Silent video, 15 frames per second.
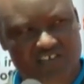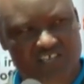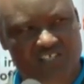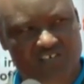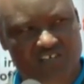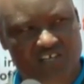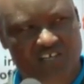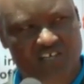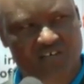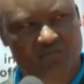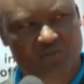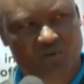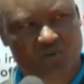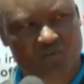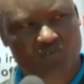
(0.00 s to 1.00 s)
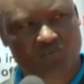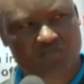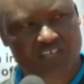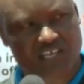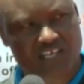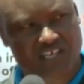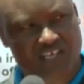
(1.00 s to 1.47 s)
starvation because
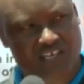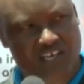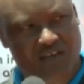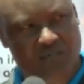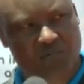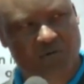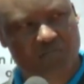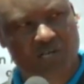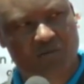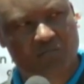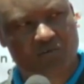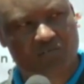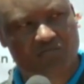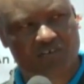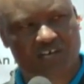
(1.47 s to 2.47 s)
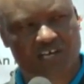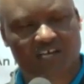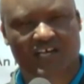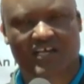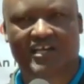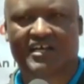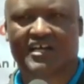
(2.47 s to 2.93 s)
of the problem of
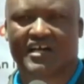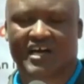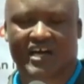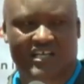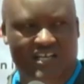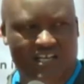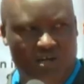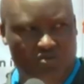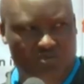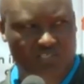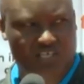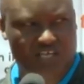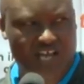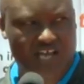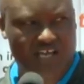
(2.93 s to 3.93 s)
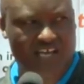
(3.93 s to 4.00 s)
a drought.